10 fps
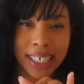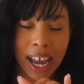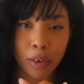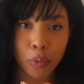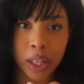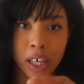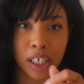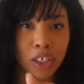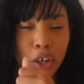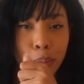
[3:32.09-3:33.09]
down with
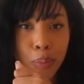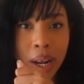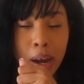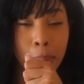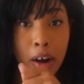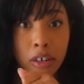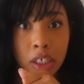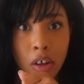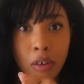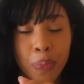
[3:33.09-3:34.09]
this umbrella
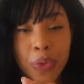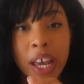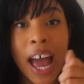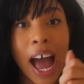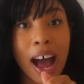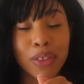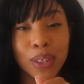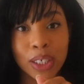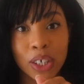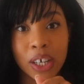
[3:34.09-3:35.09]
parasol out in
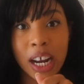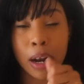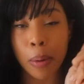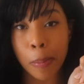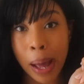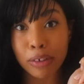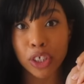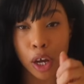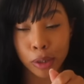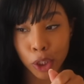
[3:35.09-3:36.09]
the sun and I'm about
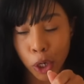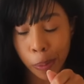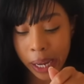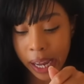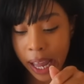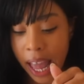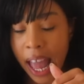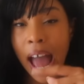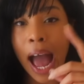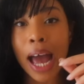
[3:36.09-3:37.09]
to go shopping,
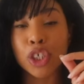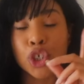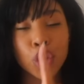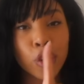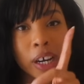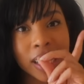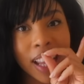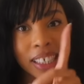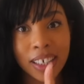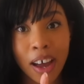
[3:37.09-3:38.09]
and during
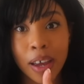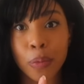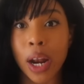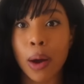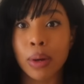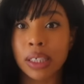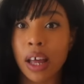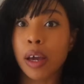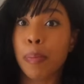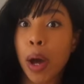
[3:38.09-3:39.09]
that time when I was
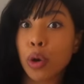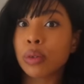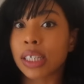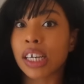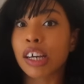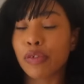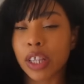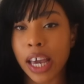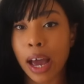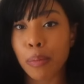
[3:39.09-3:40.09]
like posing for
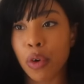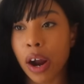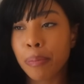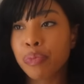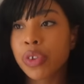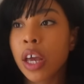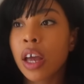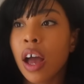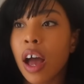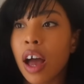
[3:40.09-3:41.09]
the camera,
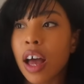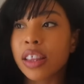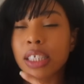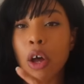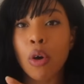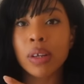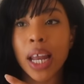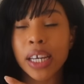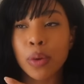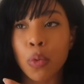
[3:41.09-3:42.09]
this old
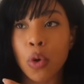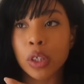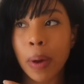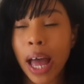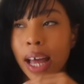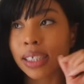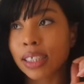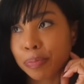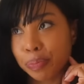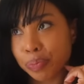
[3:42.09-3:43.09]
lady walked past